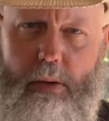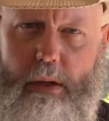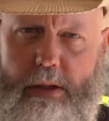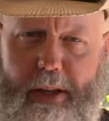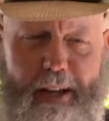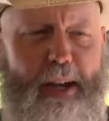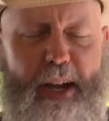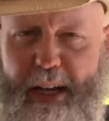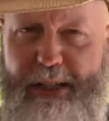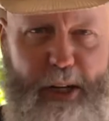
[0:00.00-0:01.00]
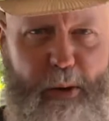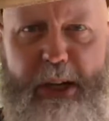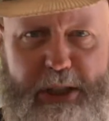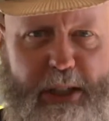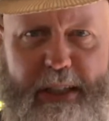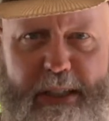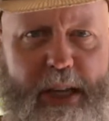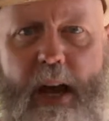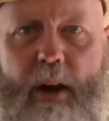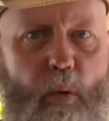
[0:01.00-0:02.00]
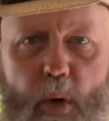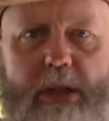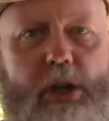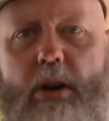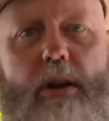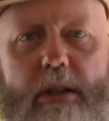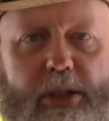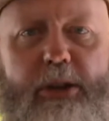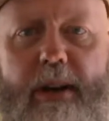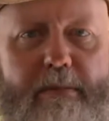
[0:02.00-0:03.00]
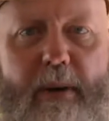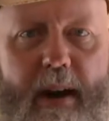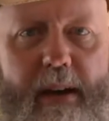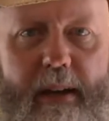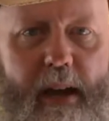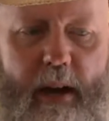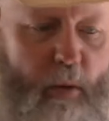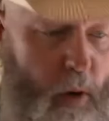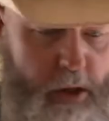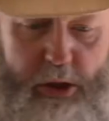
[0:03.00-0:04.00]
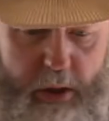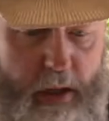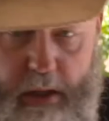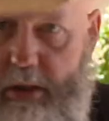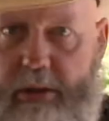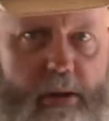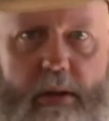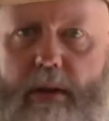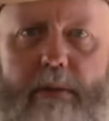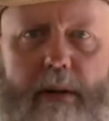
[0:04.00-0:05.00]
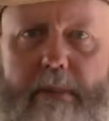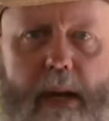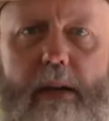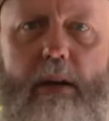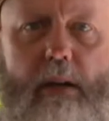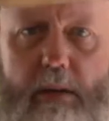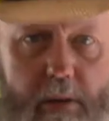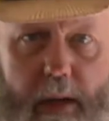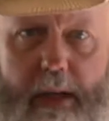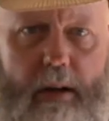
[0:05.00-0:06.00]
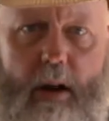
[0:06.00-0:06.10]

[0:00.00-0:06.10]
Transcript: one. It's the question is, which cooker should I buy? What should I use to do my backyard grilling